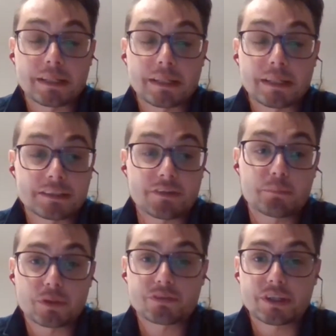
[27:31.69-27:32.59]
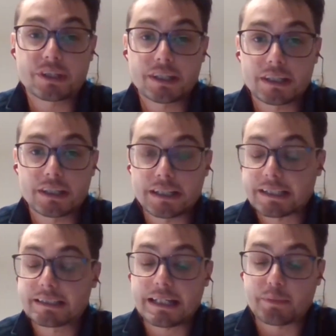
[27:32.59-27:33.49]
as very important for a young
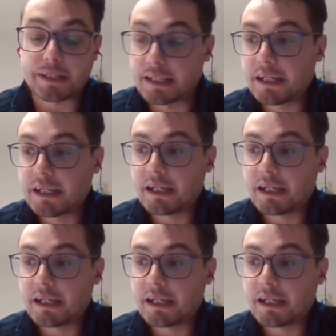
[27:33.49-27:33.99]
academic.